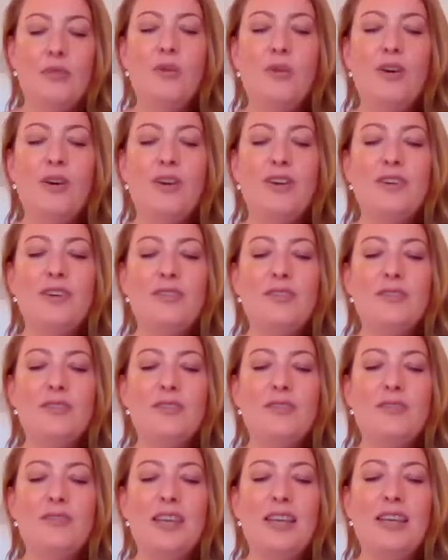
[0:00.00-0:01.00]
word,
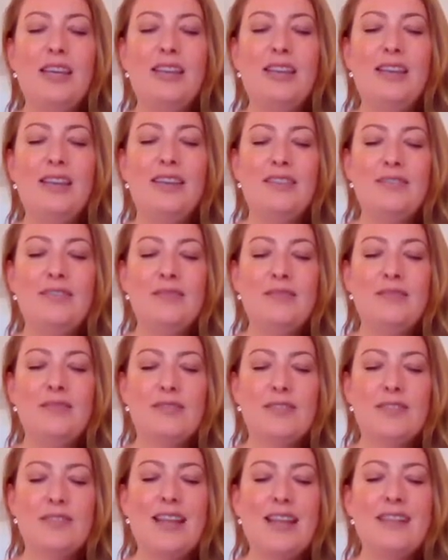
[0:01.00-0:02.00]
feeling,
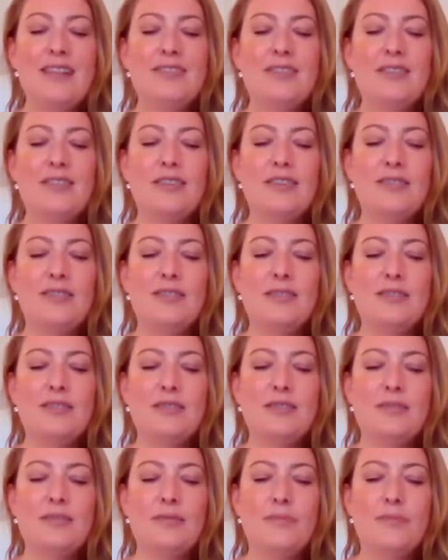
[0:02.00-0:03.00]

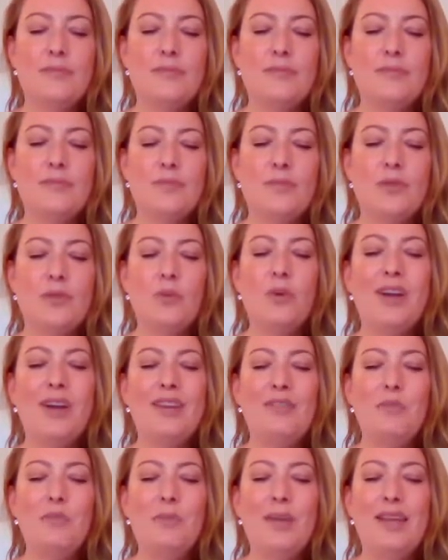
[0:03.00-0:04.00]
sentence,
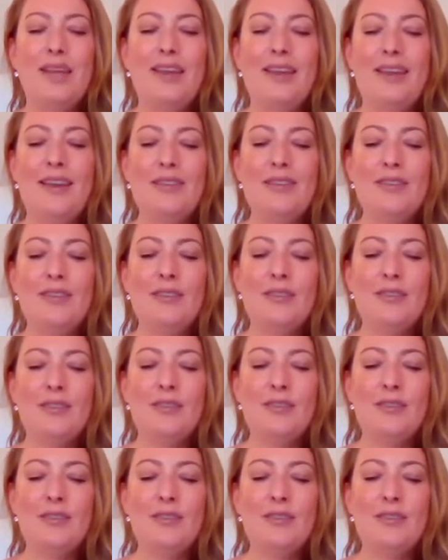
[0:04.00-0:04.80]
way of being,